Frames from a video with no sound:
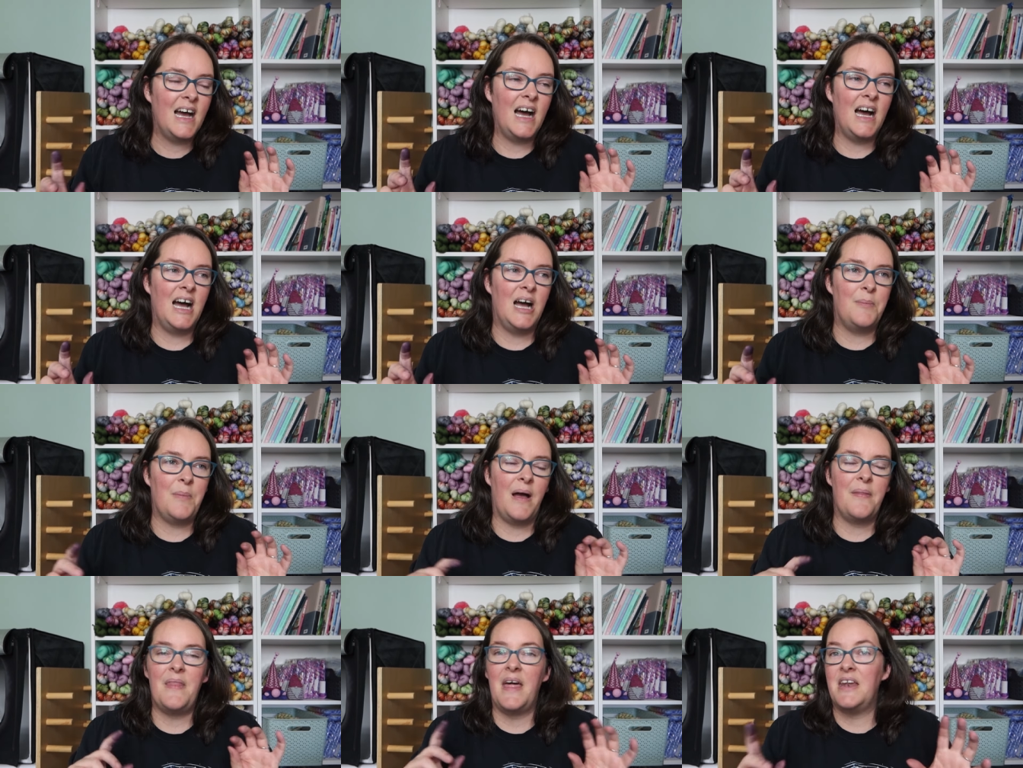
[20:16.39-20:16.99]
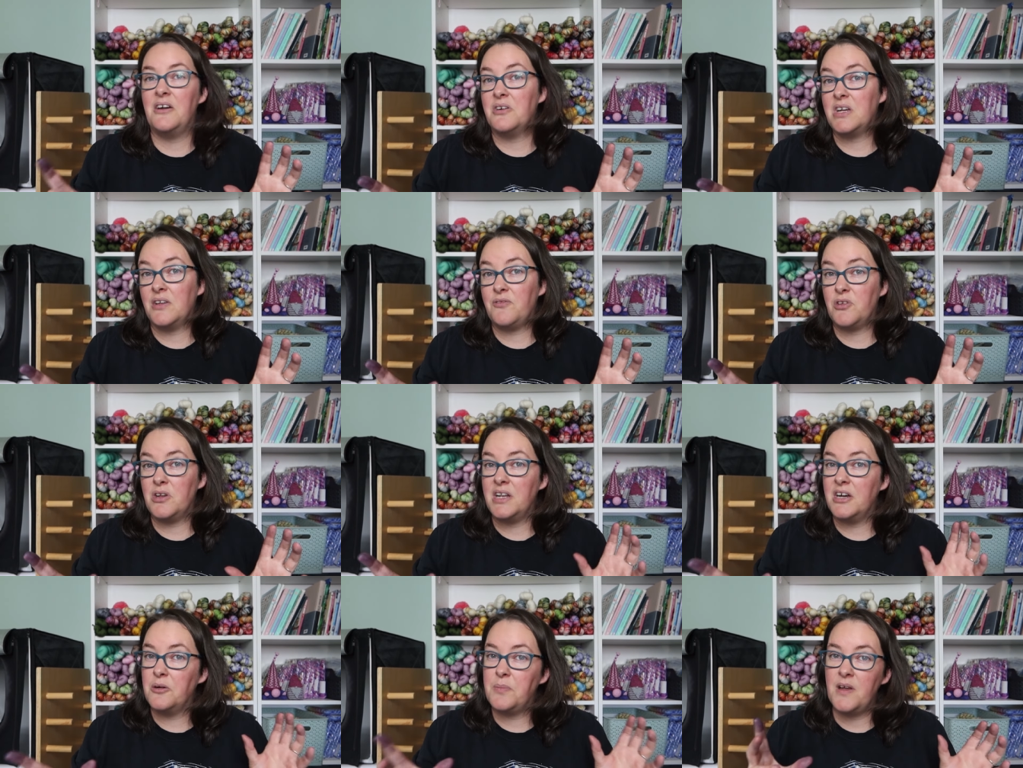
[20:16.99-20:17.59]
and then it'll give
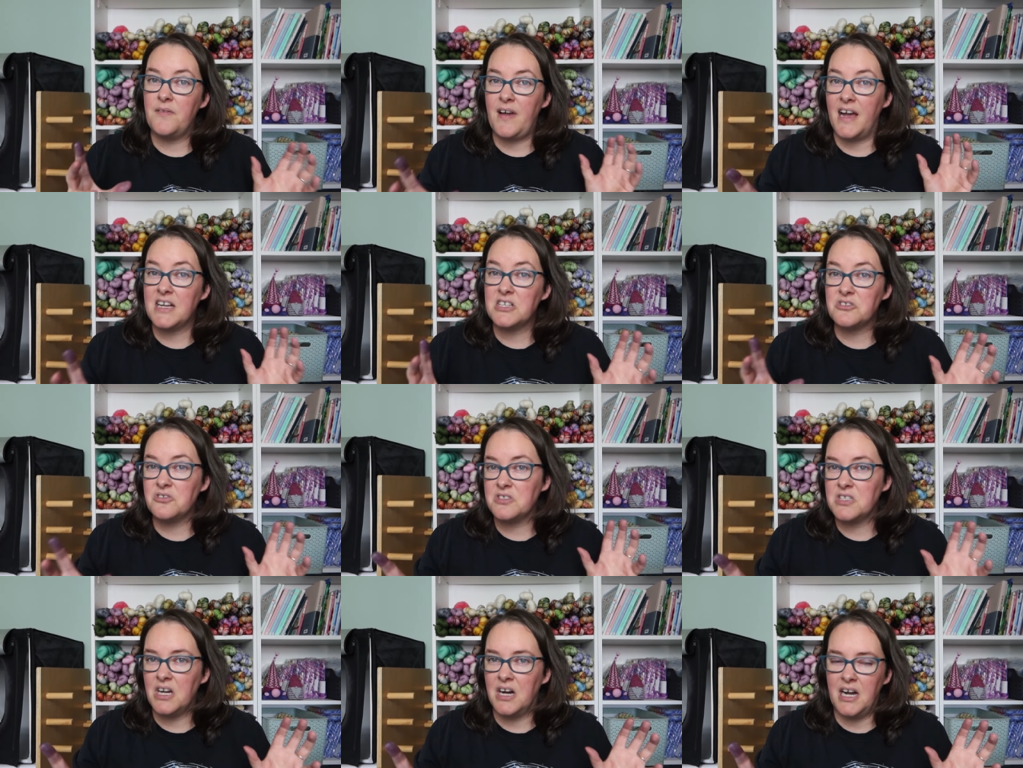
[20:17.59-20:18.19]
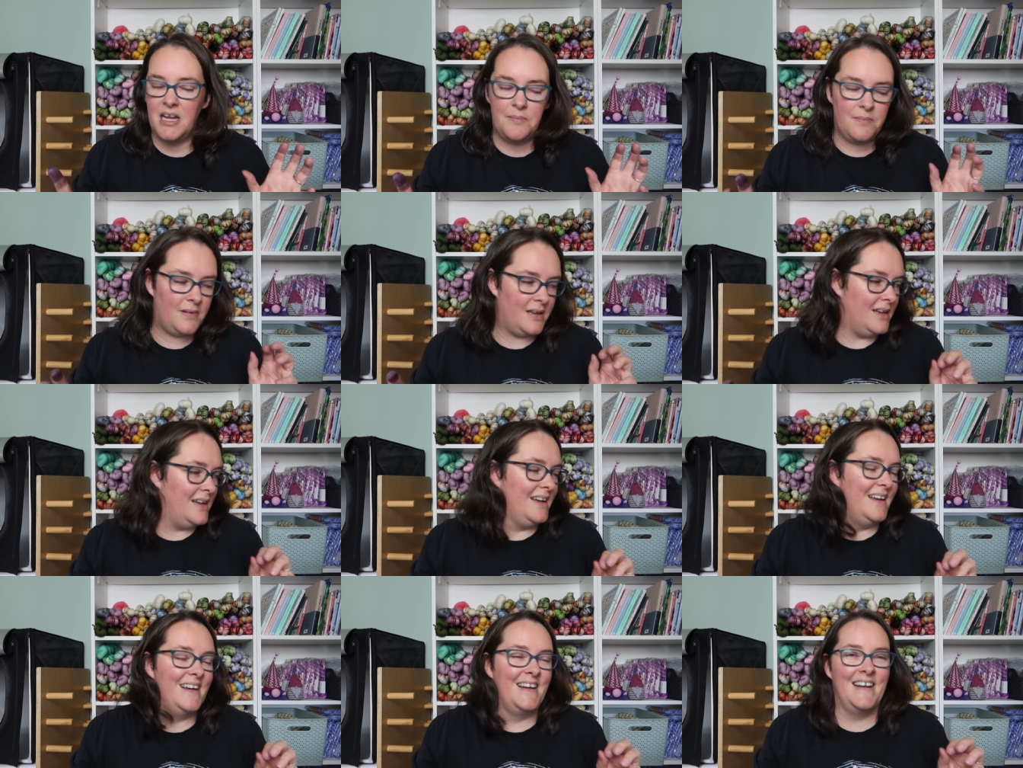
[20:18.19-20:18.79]
you a little bit of extra time.
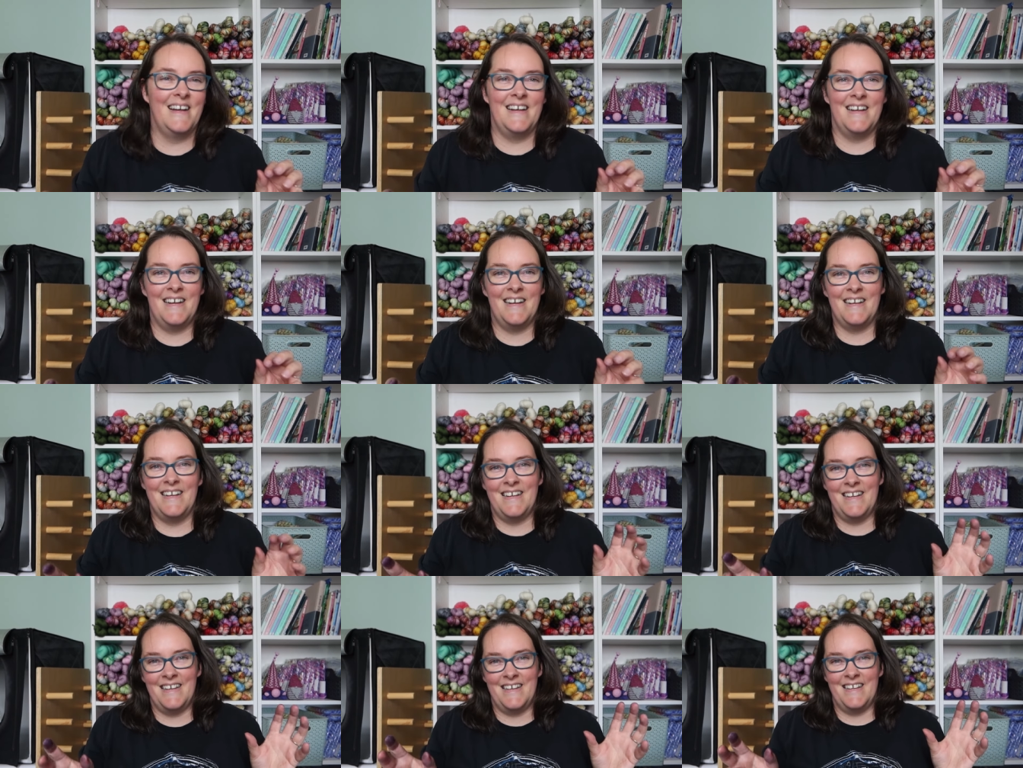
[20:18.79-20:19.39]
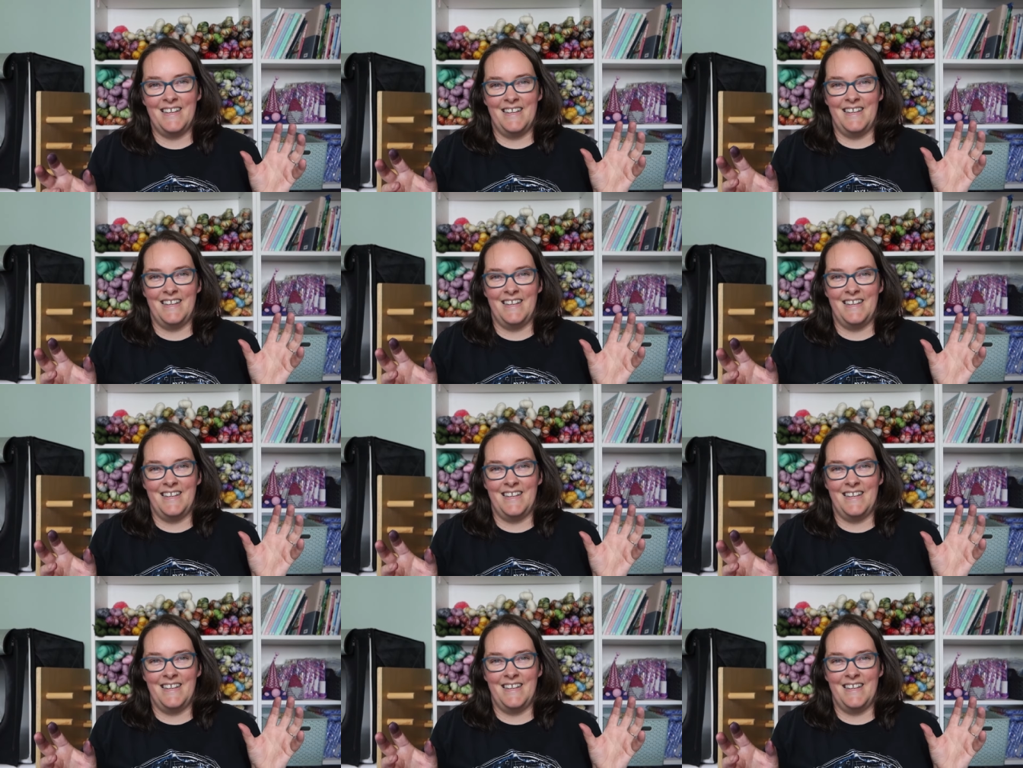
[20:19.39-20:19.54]
Do